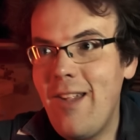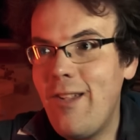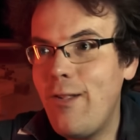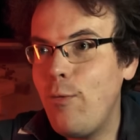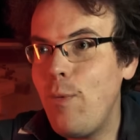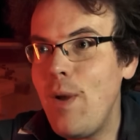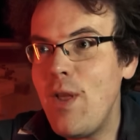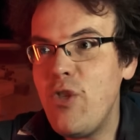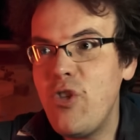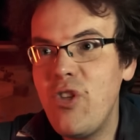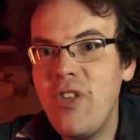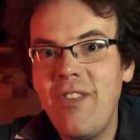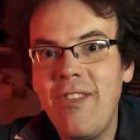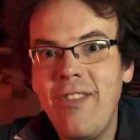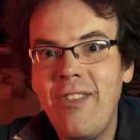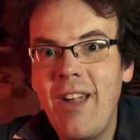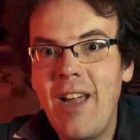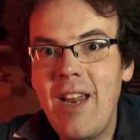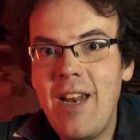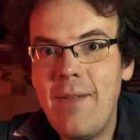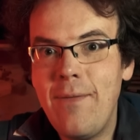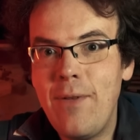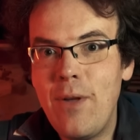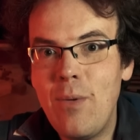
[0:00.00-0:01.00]
A switch
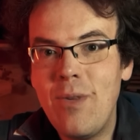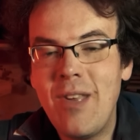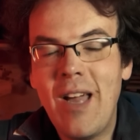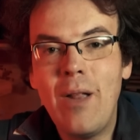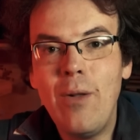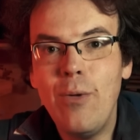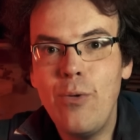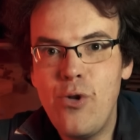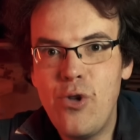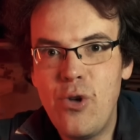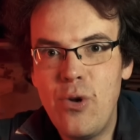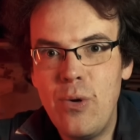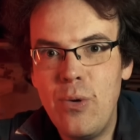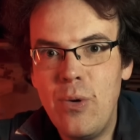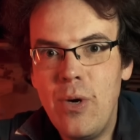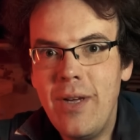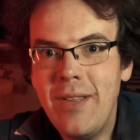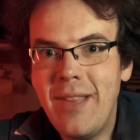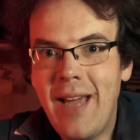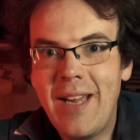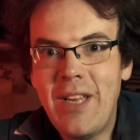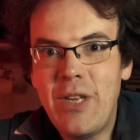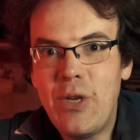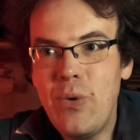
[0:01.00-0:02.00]
inside of you tells you
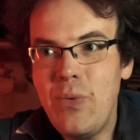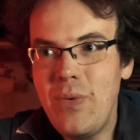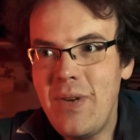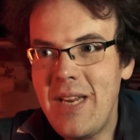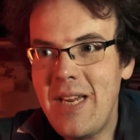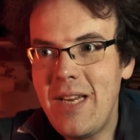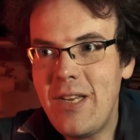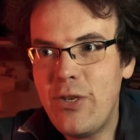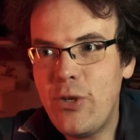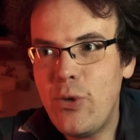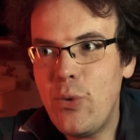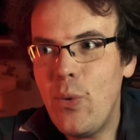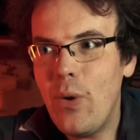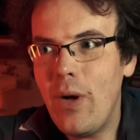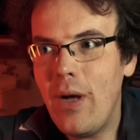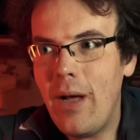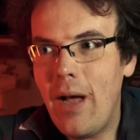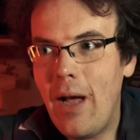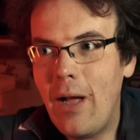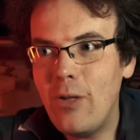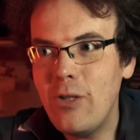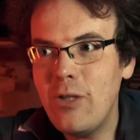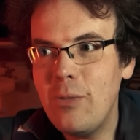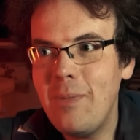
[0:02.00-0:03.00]
that you need to
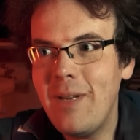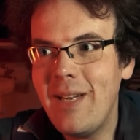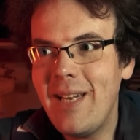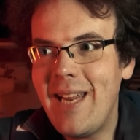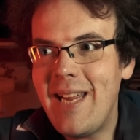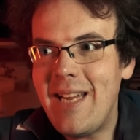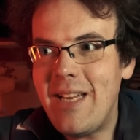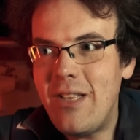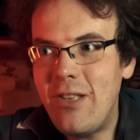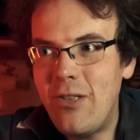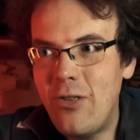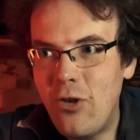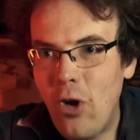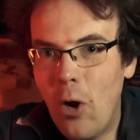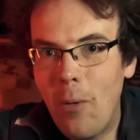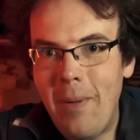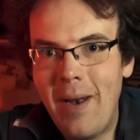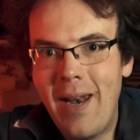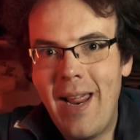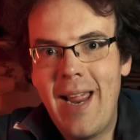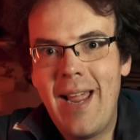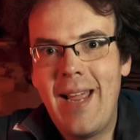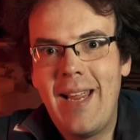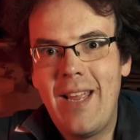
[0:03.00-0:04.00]
ultimately
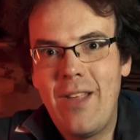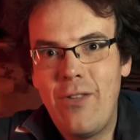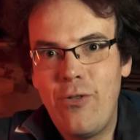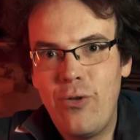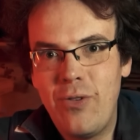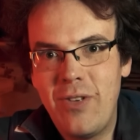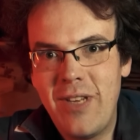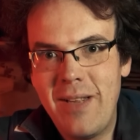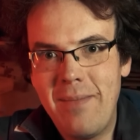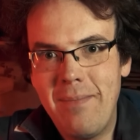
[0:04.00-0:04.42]
dominate against your